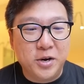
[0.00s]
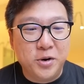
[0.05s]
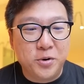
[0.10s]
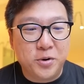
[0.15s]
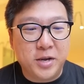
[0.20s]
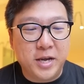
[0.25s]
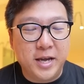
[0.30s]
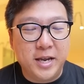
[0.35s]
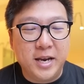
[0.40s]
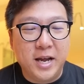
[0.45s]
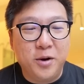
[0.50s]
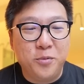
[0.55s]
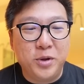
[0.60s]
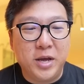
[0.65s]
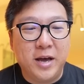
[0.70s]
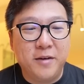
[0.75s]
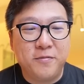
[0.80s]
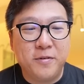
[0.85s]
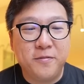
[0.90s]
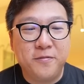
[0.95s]
okay, now we
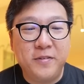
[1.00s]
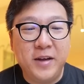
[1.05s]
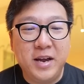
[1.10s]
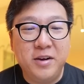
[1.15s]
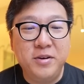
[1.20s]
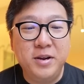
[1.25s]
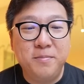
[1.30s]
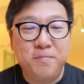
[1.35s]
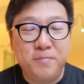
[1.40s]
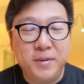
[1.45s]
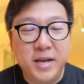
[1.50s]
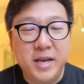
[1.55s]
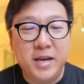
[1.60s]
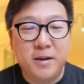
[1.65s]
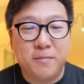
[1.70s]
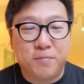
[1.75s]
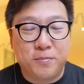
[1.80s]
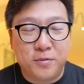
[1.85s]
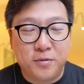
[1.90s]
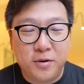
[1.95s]
have a very
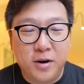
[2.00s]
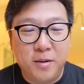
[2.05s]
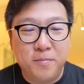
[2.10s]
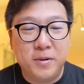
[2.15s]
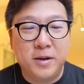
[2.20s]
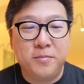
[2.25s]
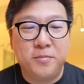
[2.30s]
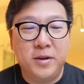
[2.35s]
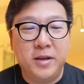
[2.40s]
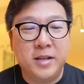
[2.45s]
big problem.